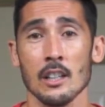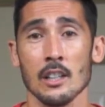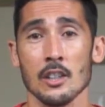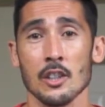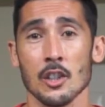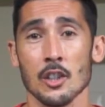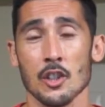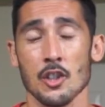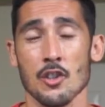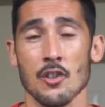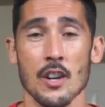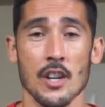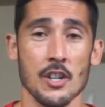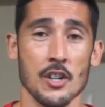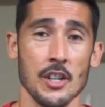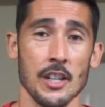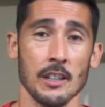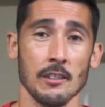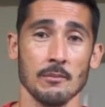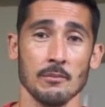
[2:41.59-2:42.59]
to
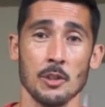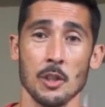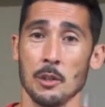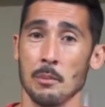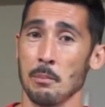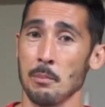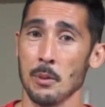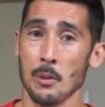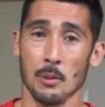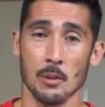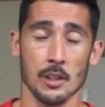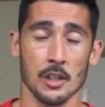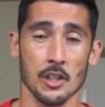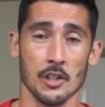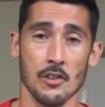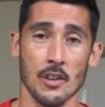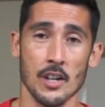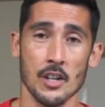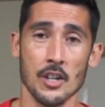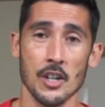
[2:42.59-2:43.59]
stretching, just purely
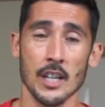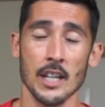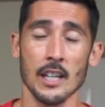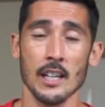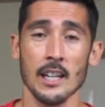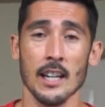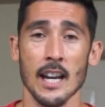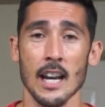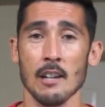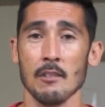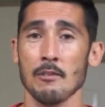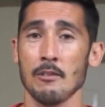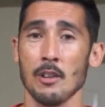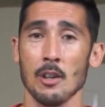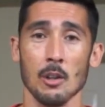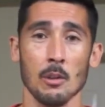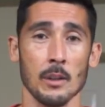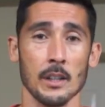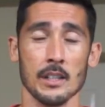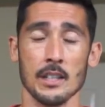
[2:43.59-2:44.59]
stretching and
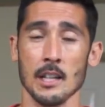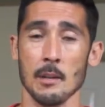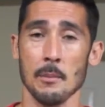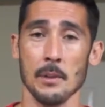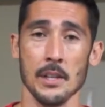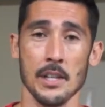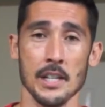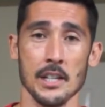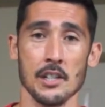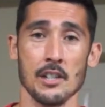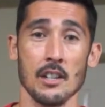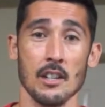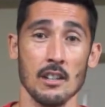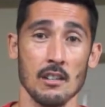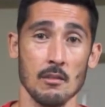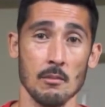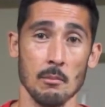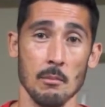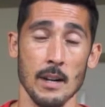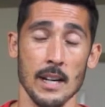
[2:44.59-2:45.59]
following some of these
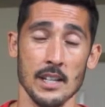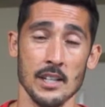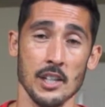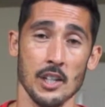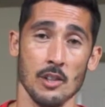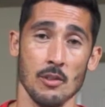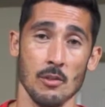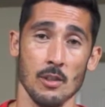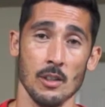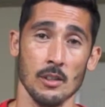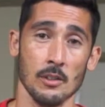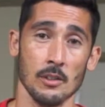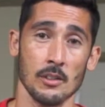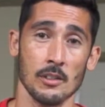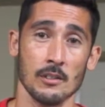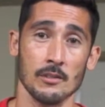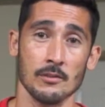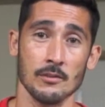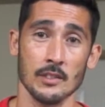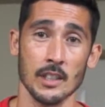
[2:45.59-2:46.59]
basic drills.
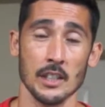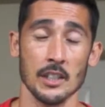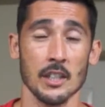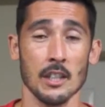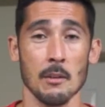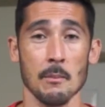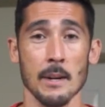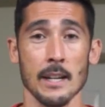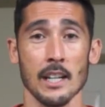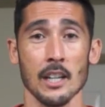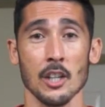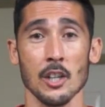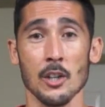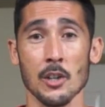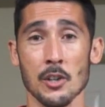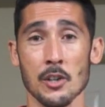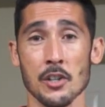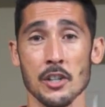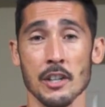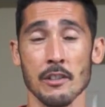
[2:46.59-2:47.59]
It's gonna make a
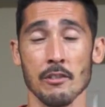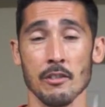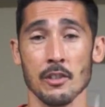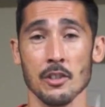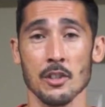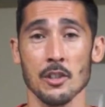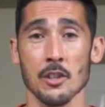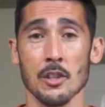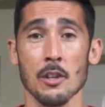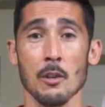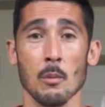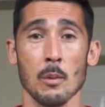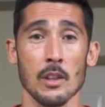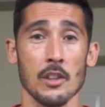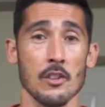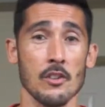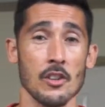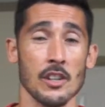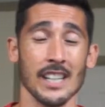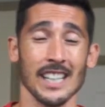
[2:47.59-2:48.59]
huge difference to you whether
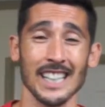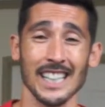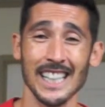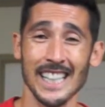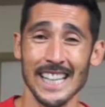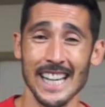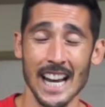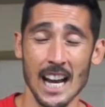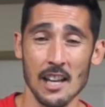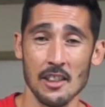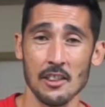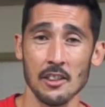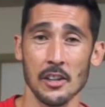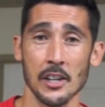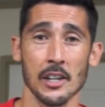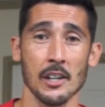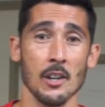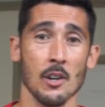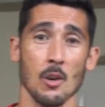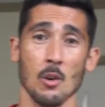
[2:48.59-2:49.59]
you're an elite
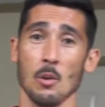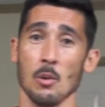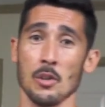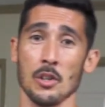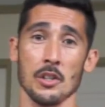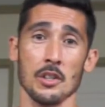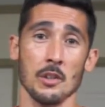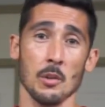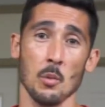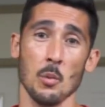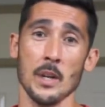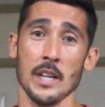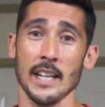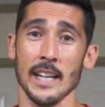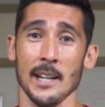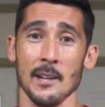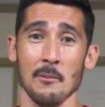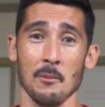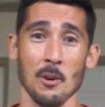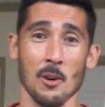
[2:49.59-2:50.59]
athlete or just a
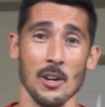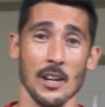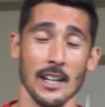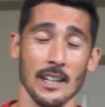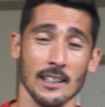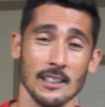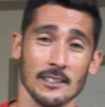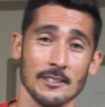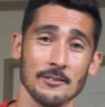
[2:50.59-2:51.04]
weekend warrior.